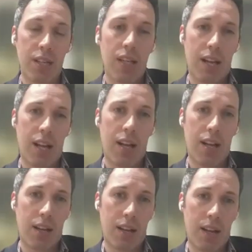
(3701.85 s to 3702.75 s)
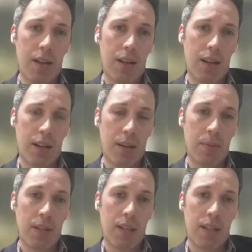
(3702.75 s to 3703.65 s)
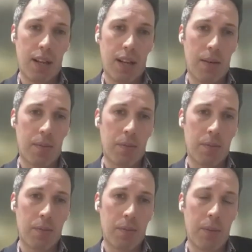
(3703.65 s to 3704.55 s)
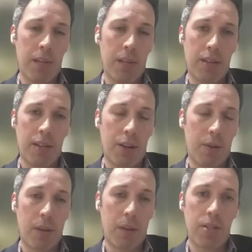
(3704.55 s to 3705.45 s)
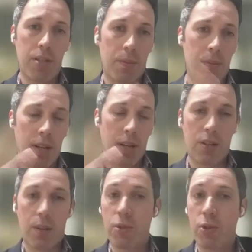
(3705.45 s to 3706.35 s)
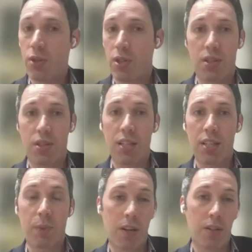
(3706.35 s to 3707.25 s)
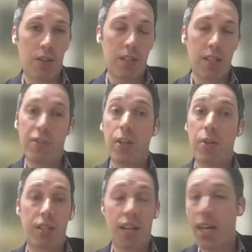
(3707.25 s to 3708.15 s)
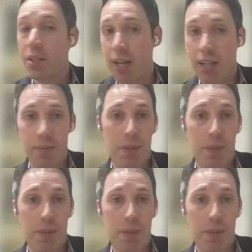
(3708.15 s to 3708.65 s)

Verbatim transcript: Right. Uh, uh, um, um, maybe you know maybe some some sources are seen as partisan, even though they're not, right?